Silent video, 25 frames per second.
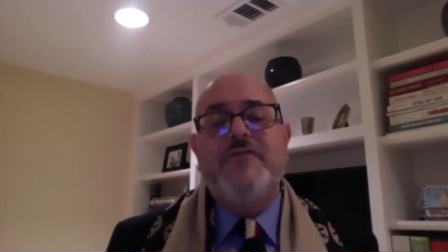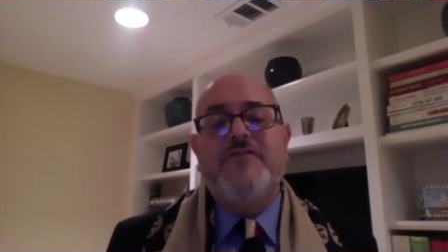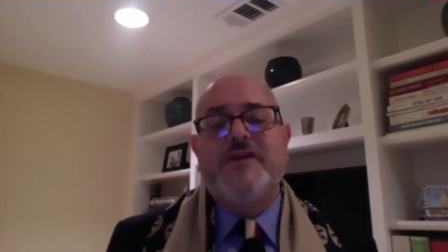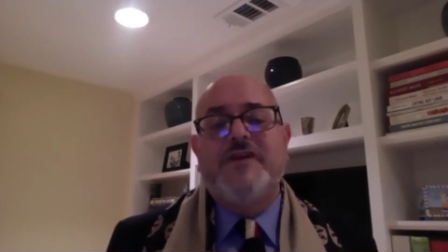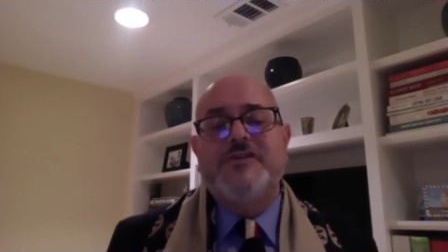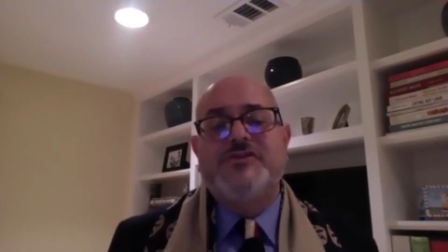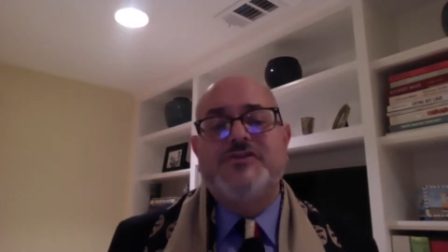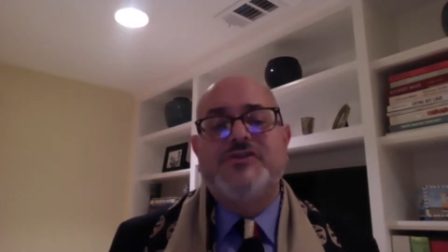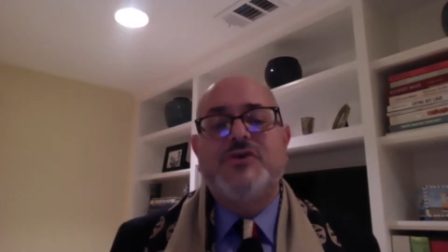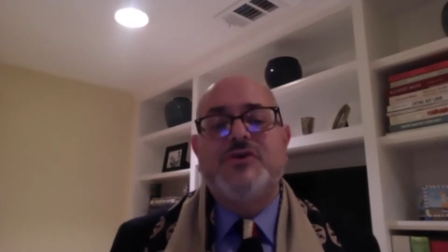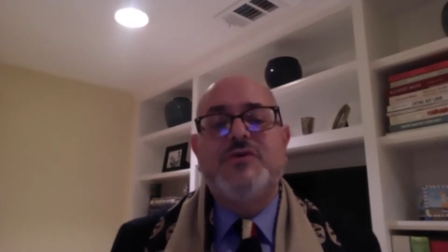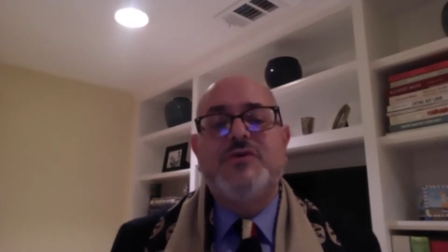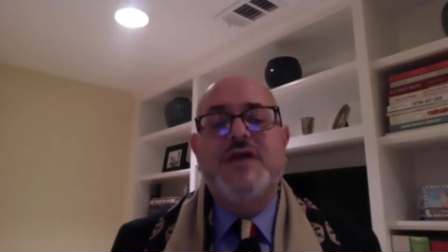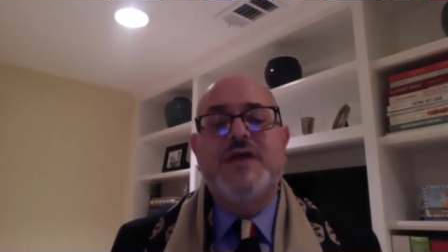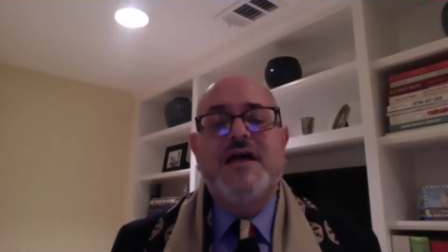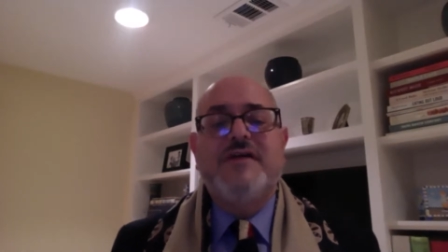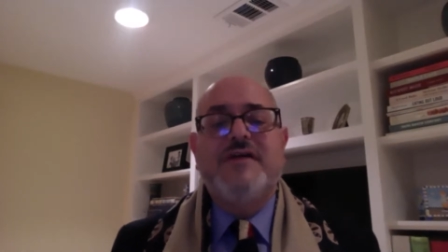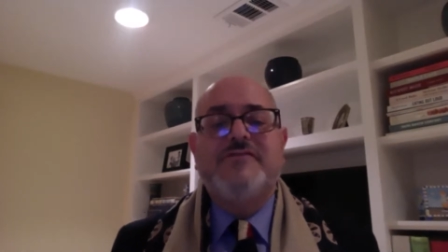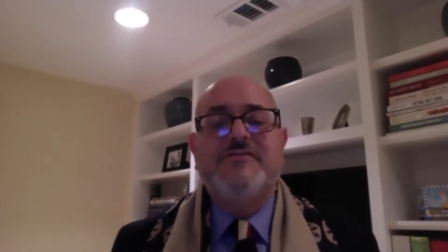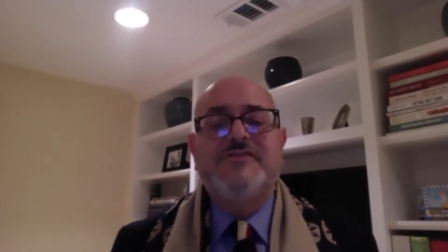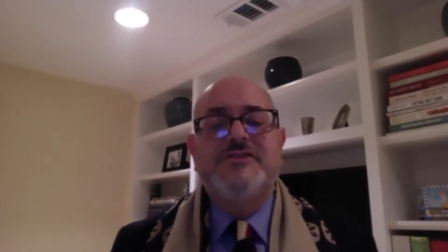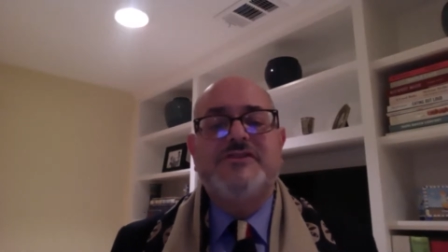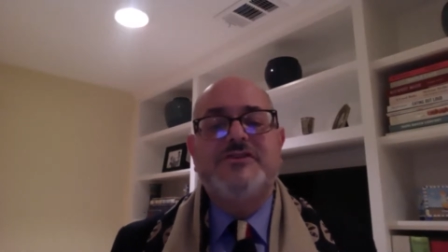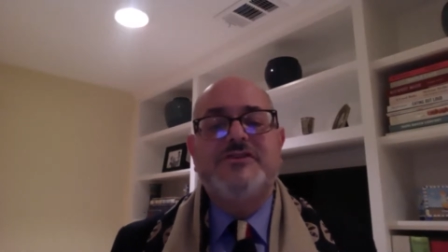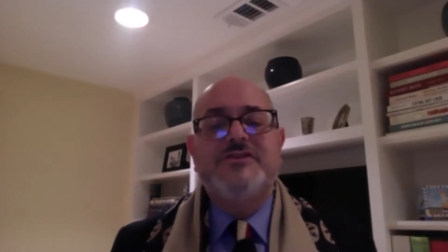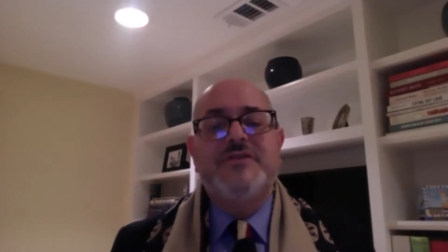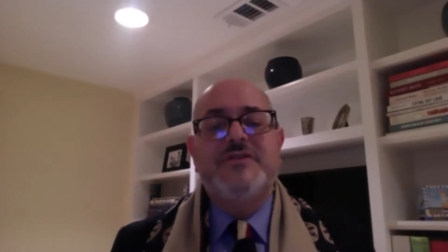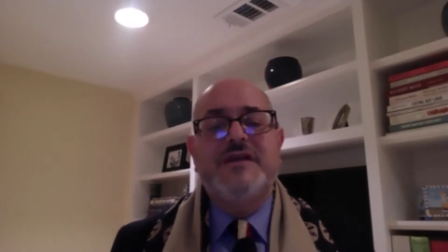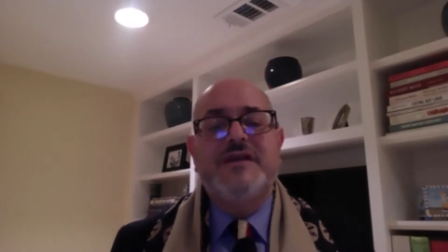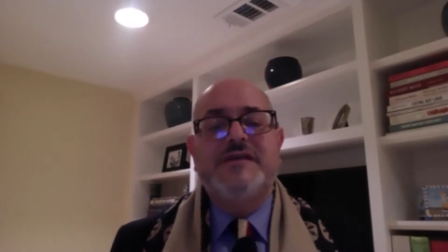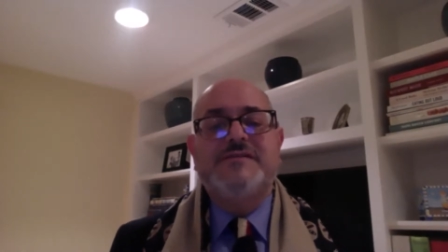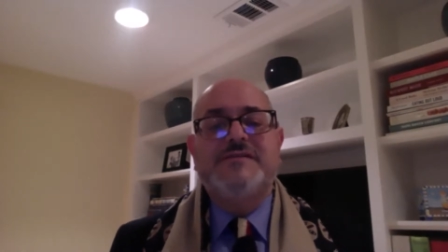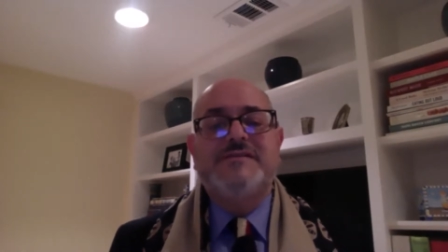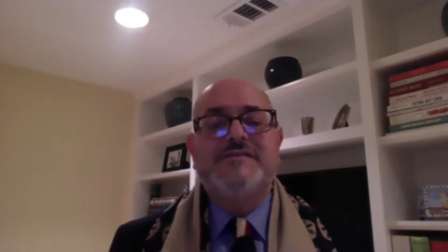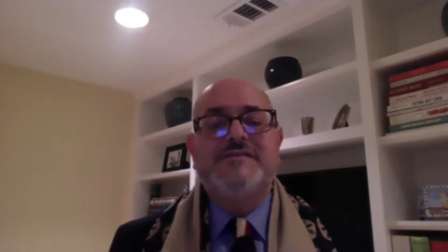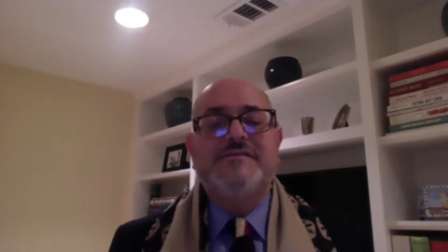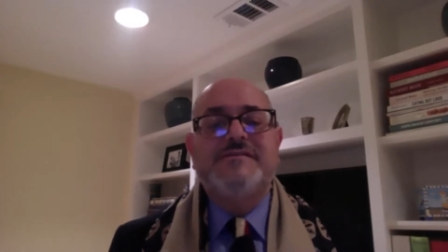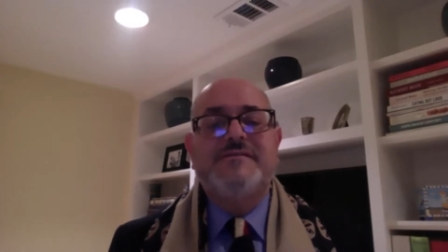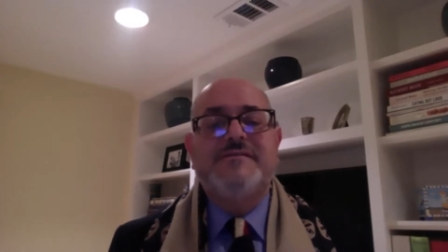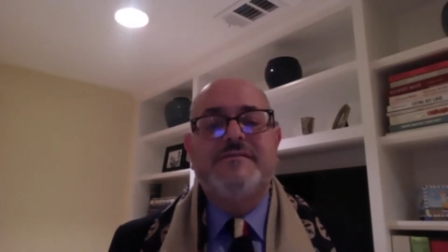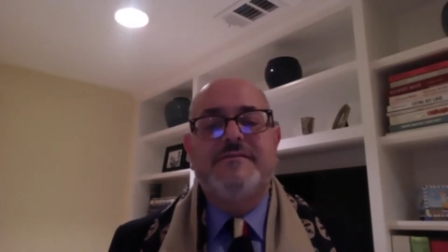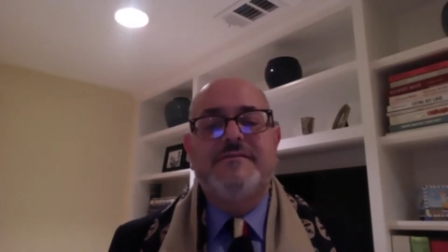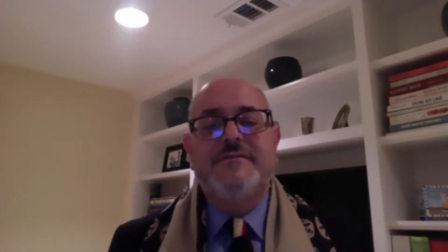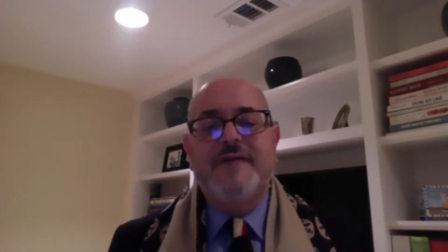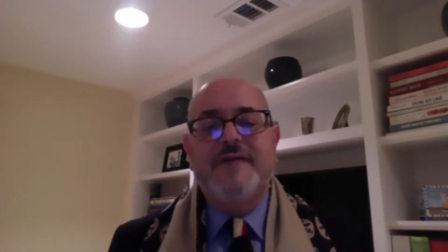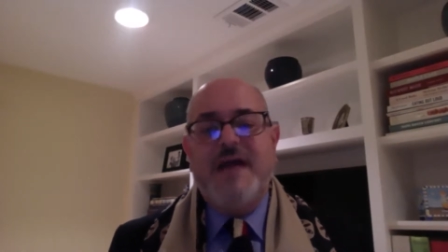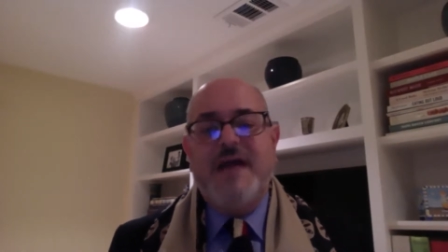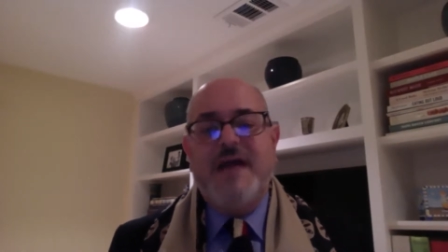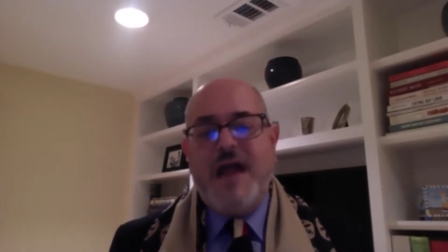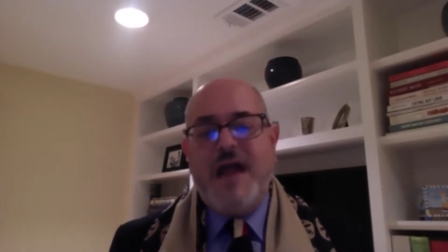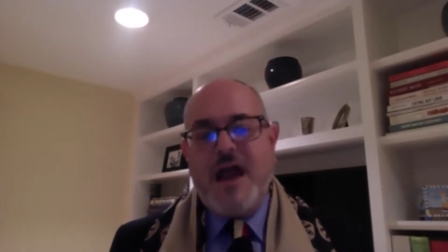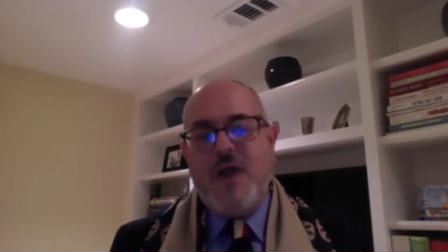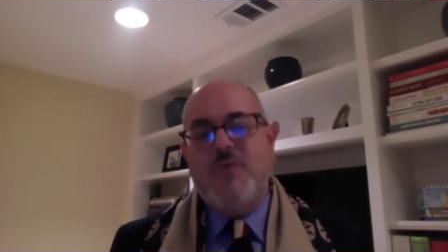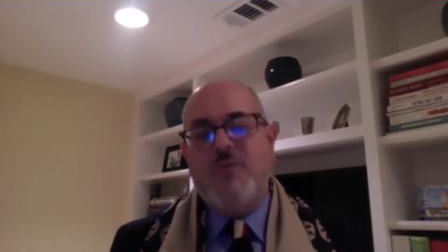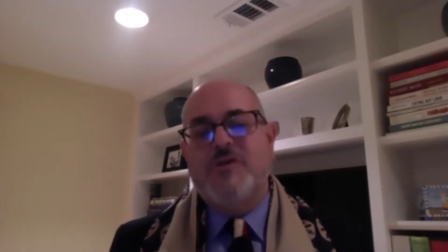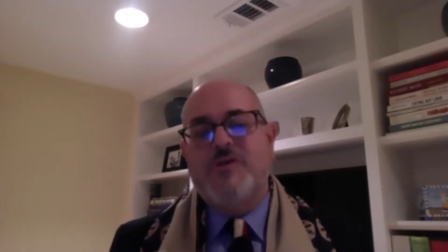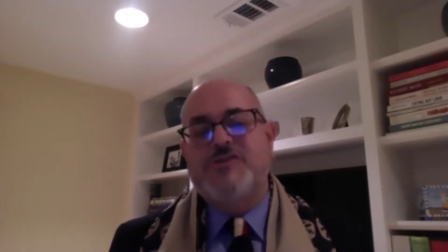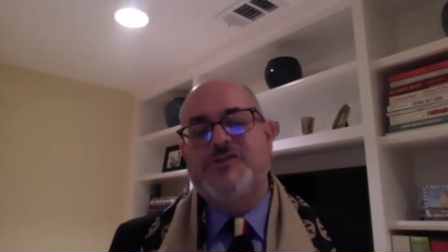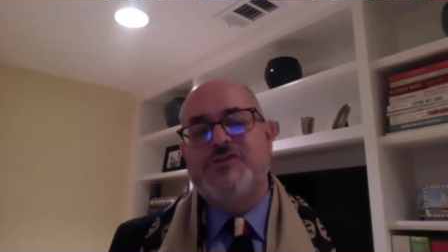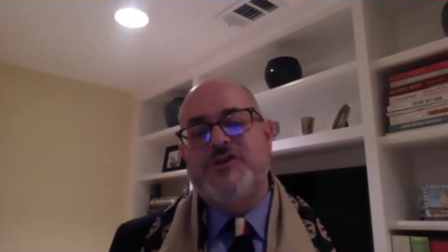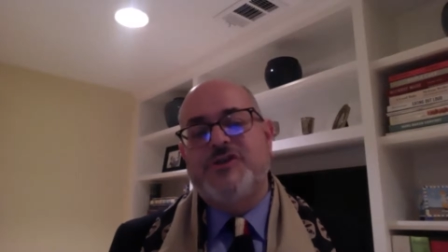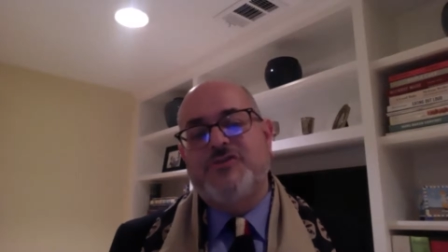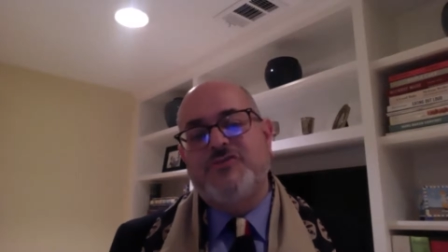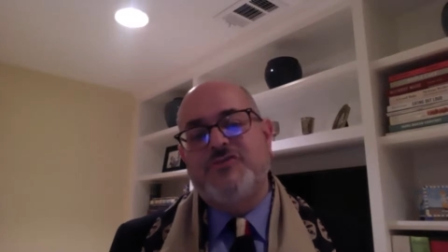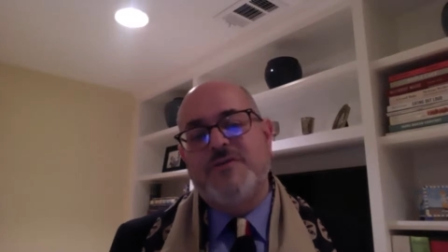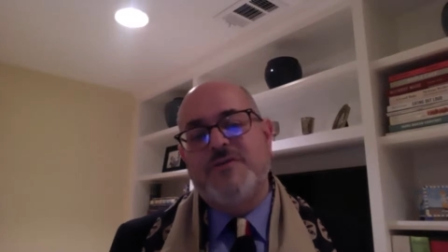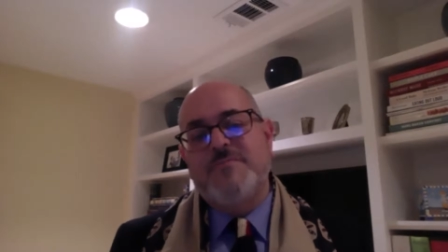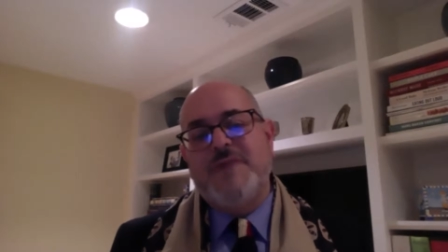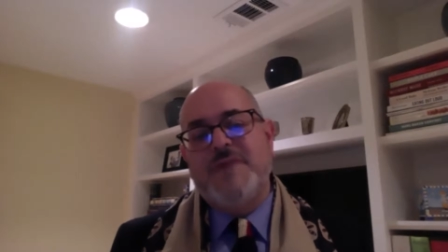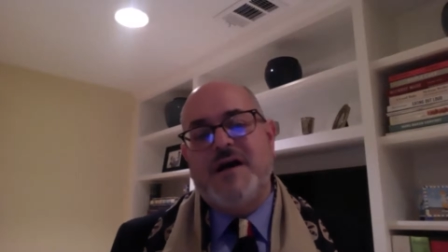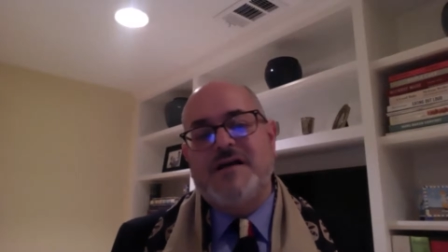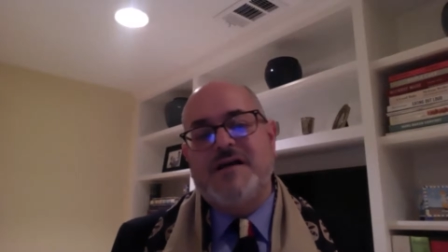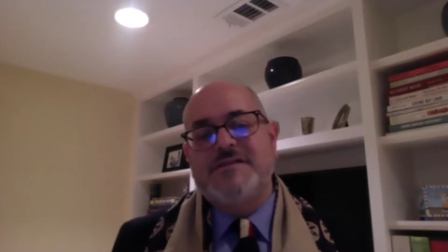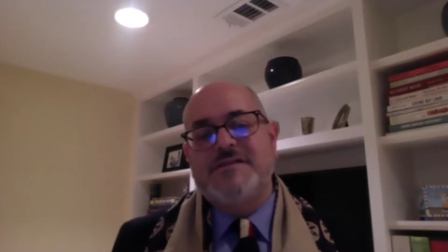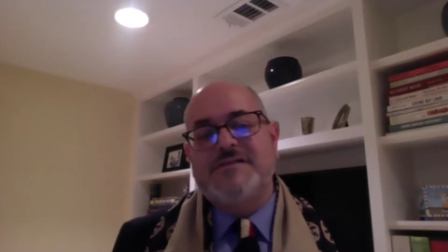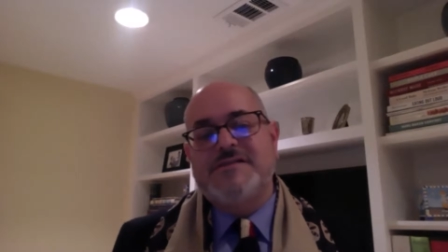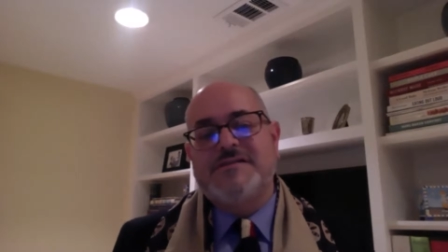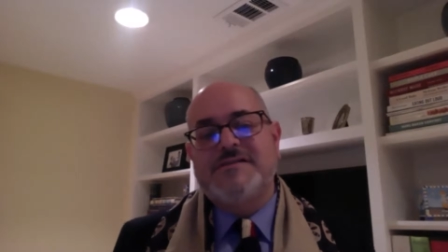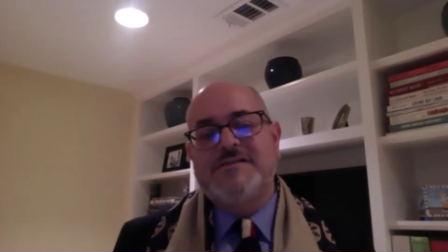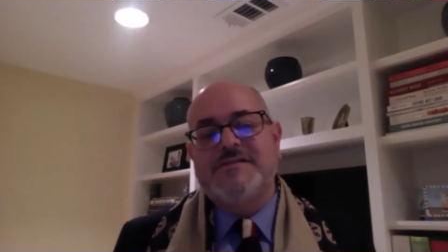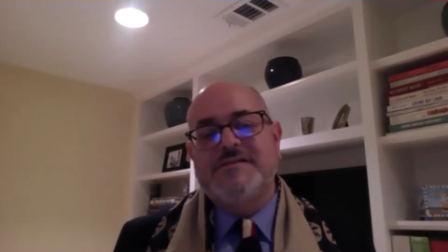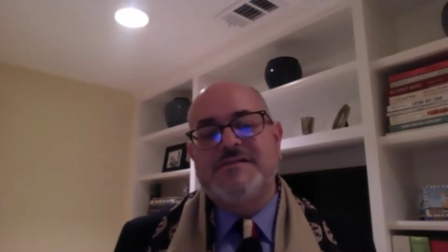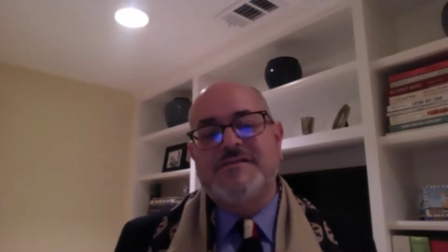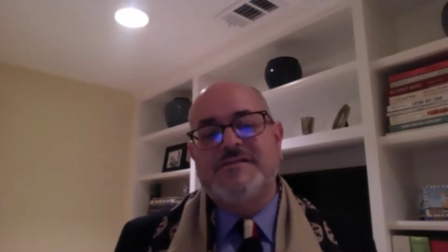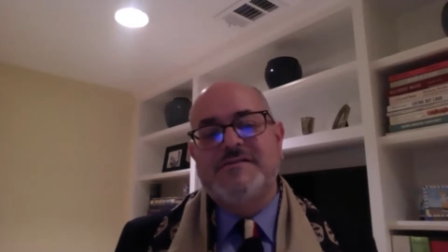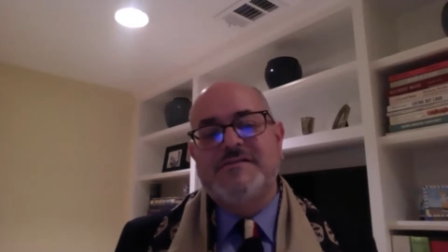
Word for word: friends don't have to do this, our children must.